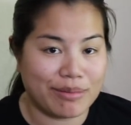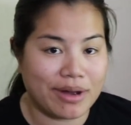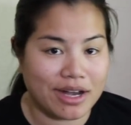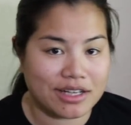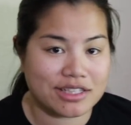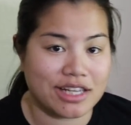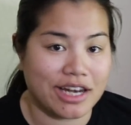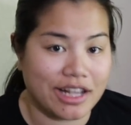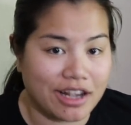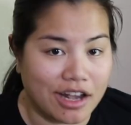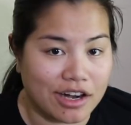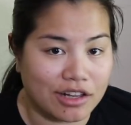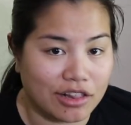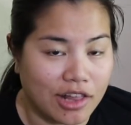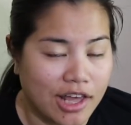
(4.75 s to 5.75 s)
box and I
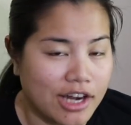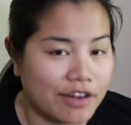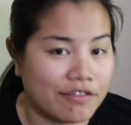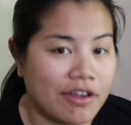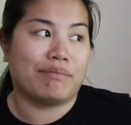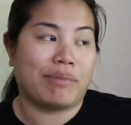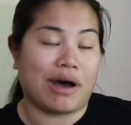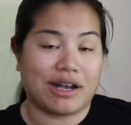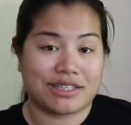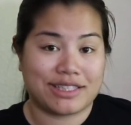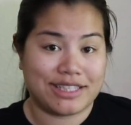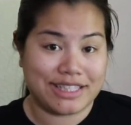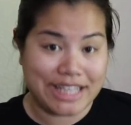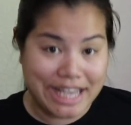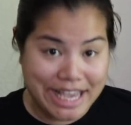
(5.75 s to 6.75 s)
got a lot of
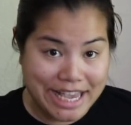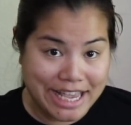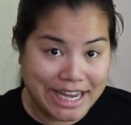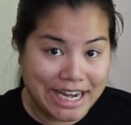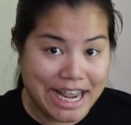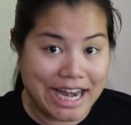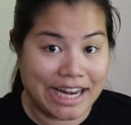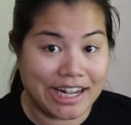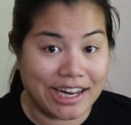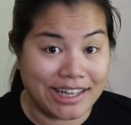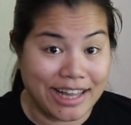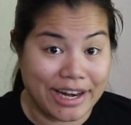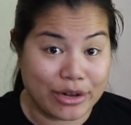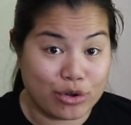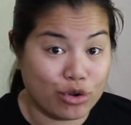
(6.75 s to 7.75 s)
boxes in, and I got a
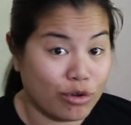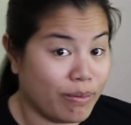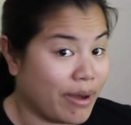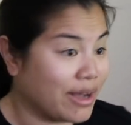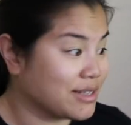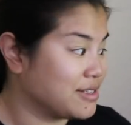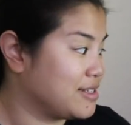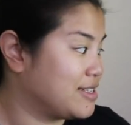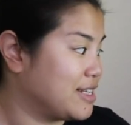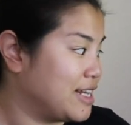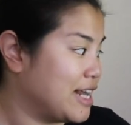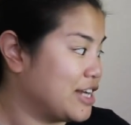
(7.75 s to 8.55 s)
lot of cool boxes in,